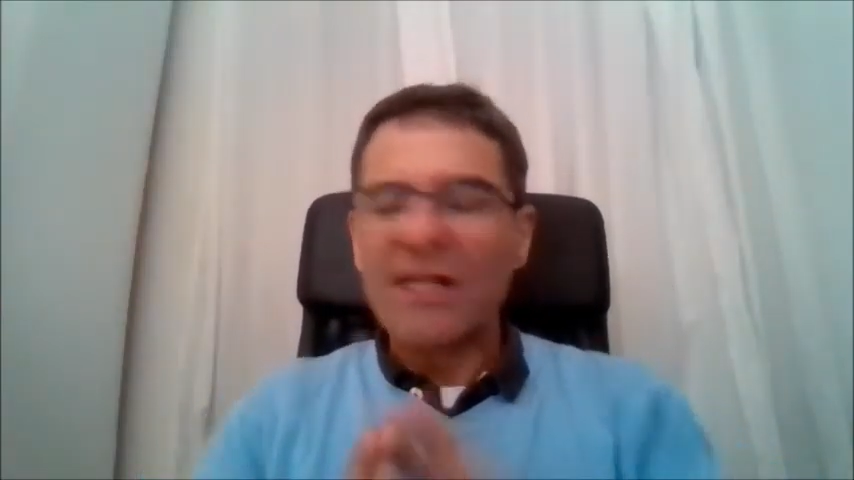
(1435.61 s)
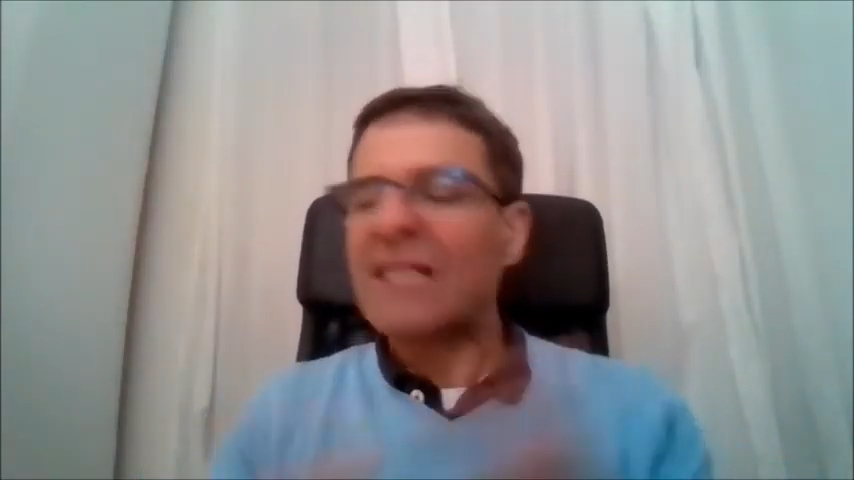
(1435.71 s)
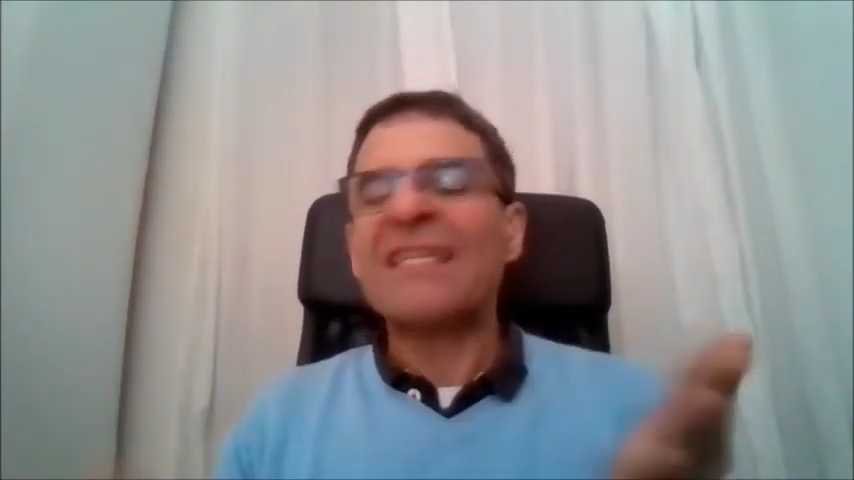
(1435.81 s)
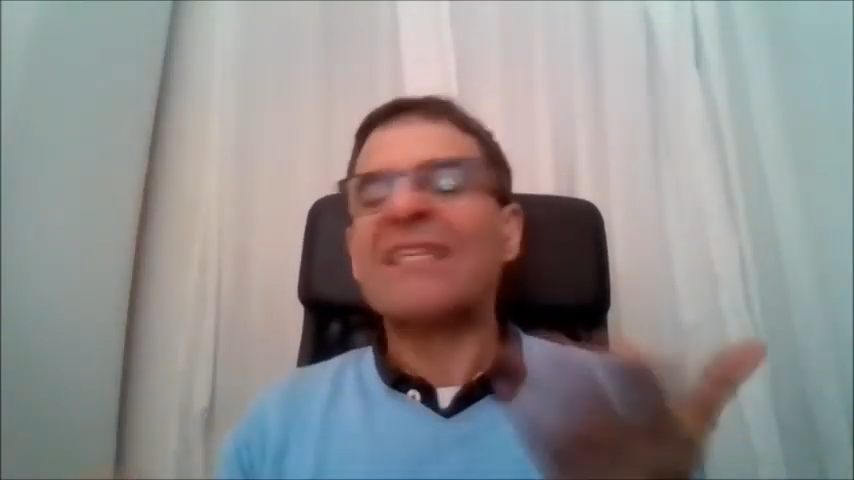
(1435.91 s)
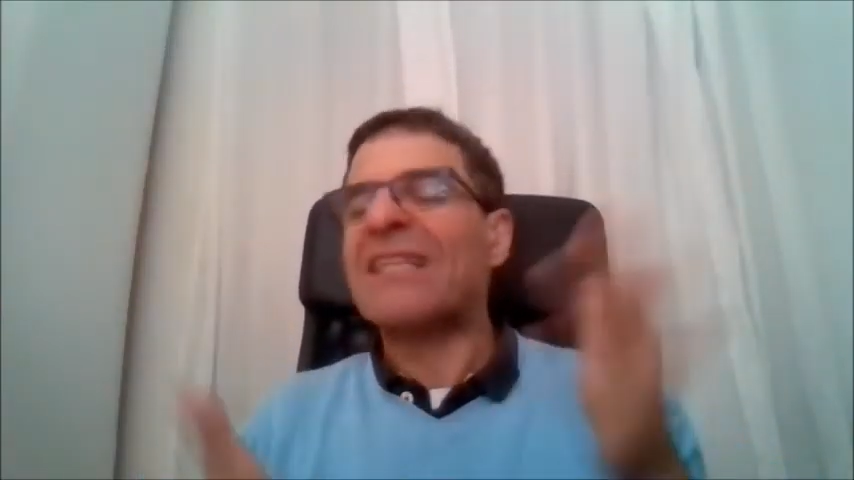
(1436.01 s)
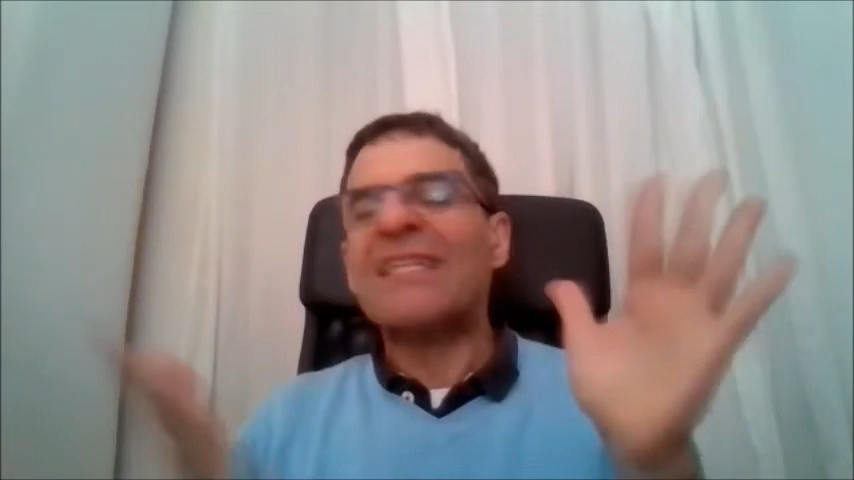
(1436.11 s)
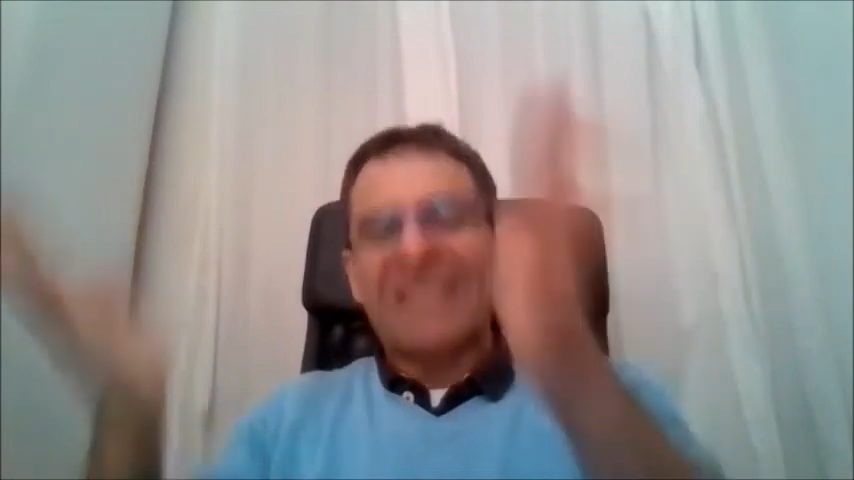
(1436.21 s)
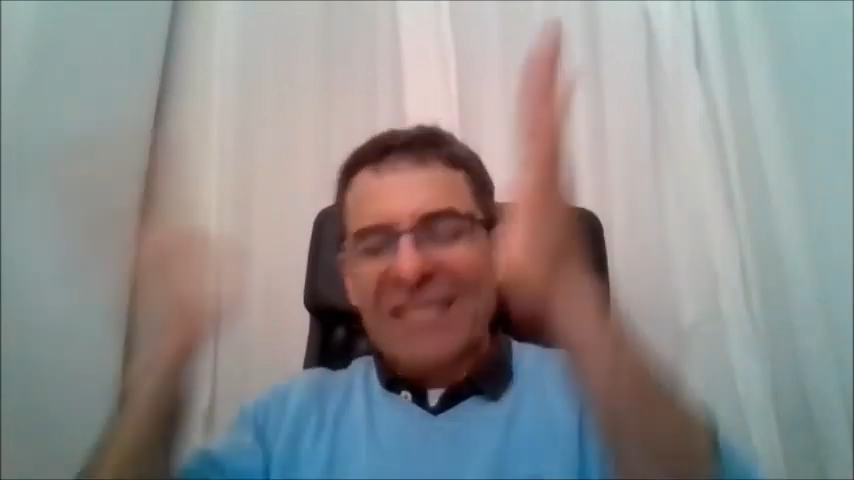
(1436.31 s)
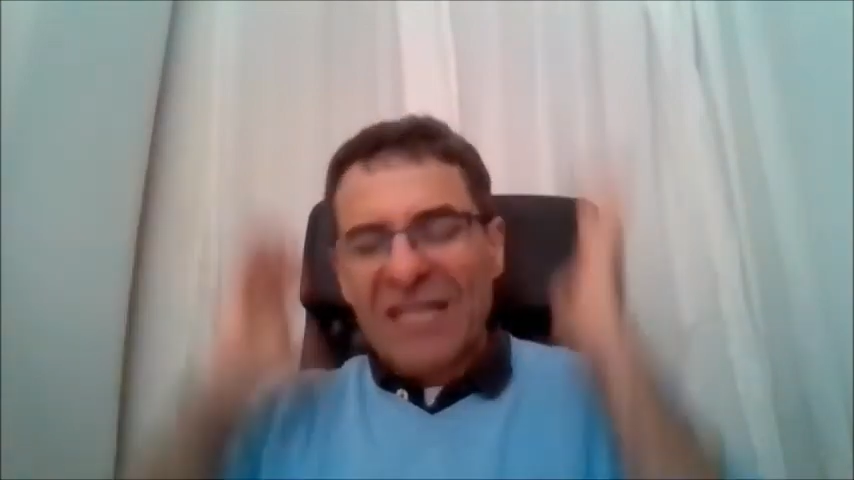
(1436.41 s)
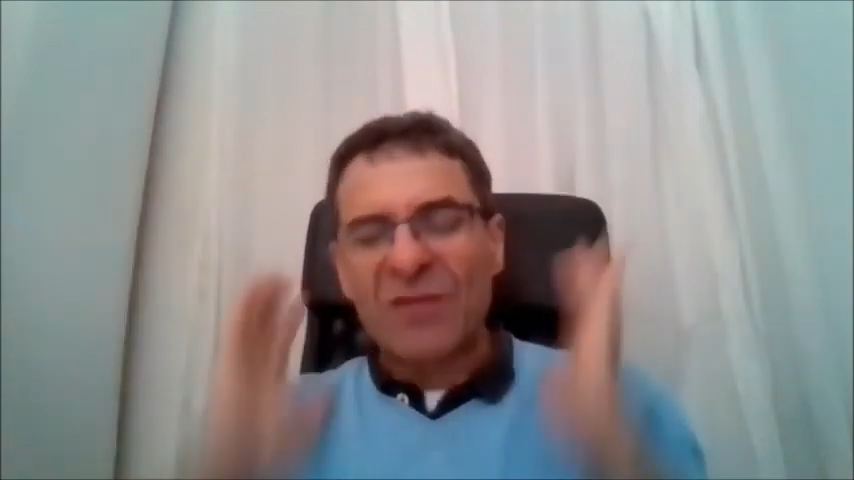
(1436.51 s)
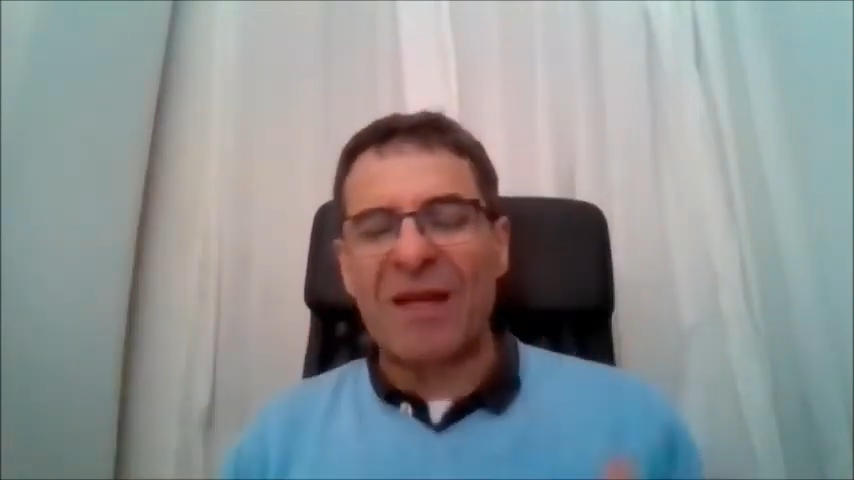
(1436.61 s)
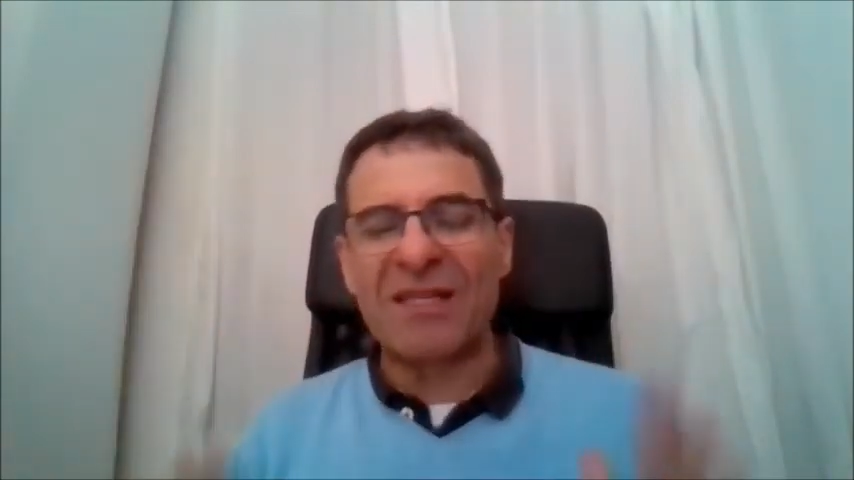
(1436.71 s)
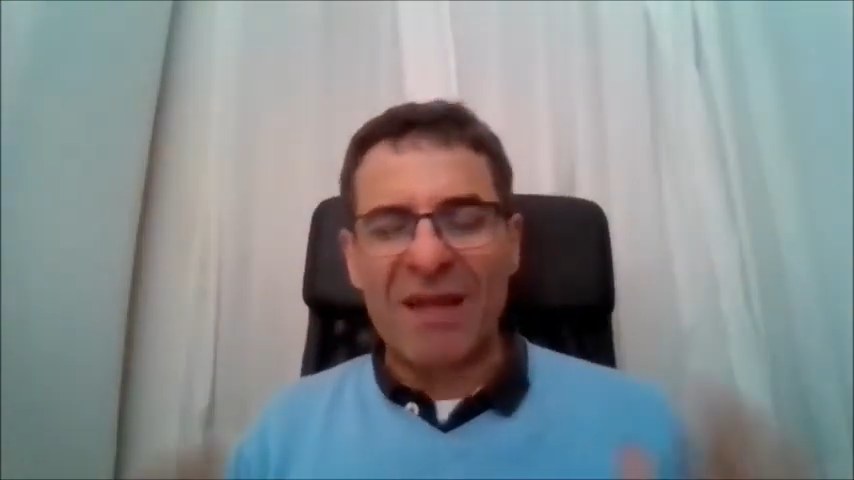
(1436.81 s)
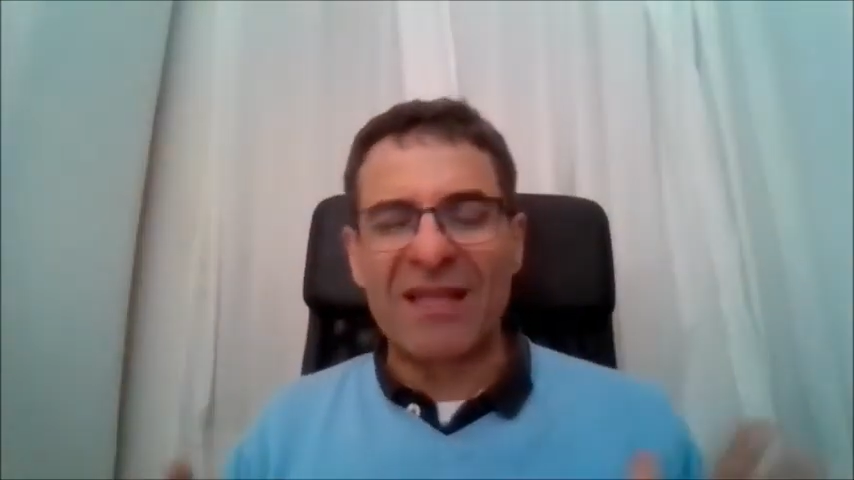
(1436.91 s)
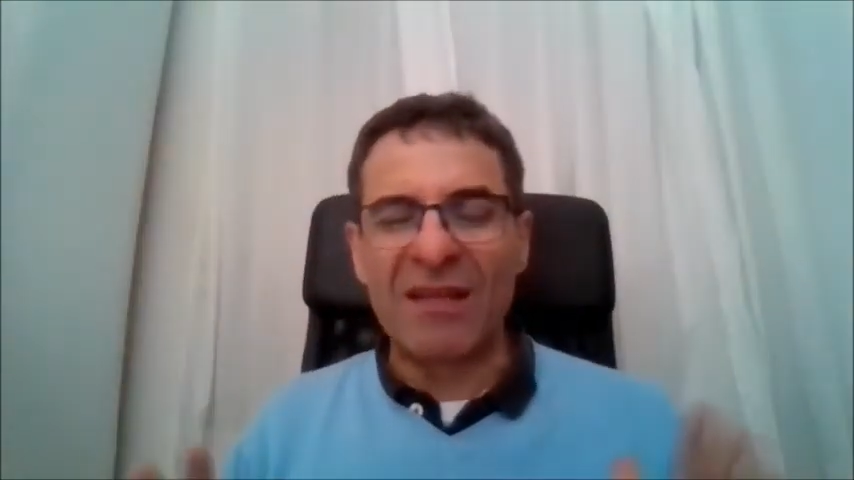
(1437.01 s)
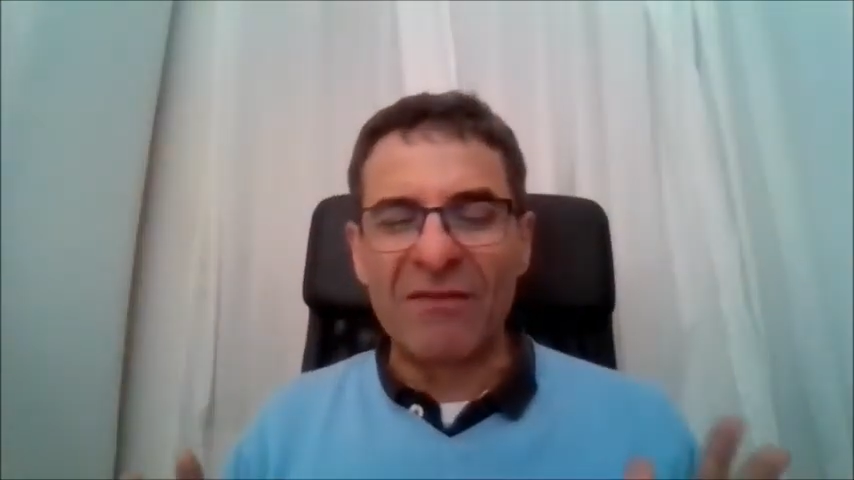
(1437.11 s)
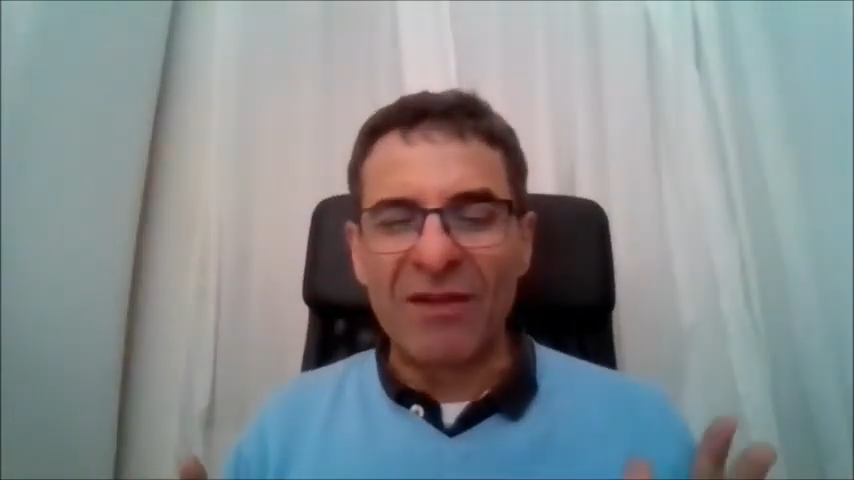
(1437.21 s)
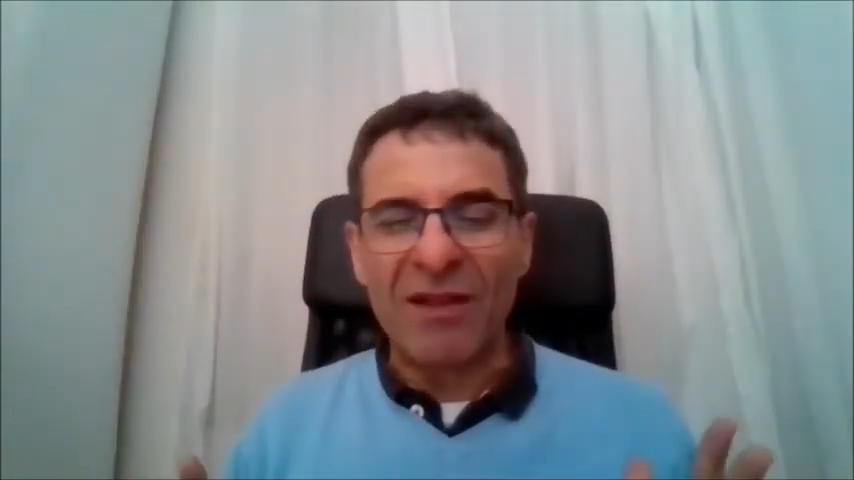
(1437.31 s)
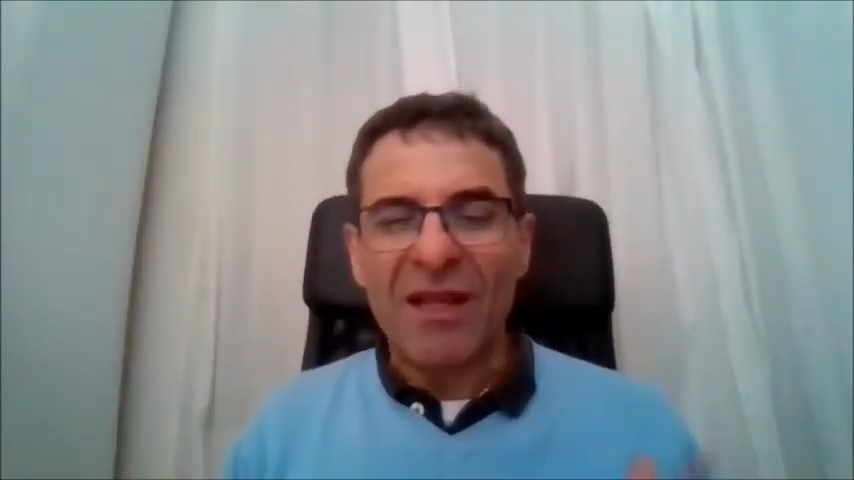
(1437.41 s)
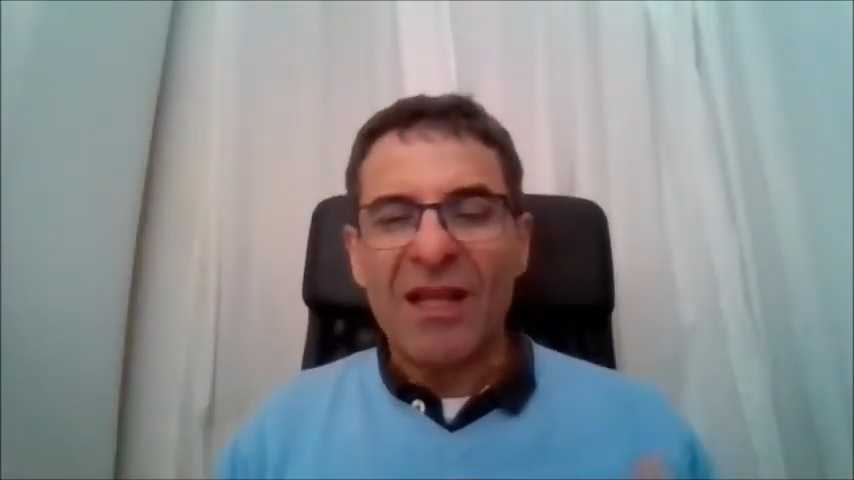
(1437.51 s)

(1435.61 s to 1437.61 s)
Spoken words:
Let's stick to medieval.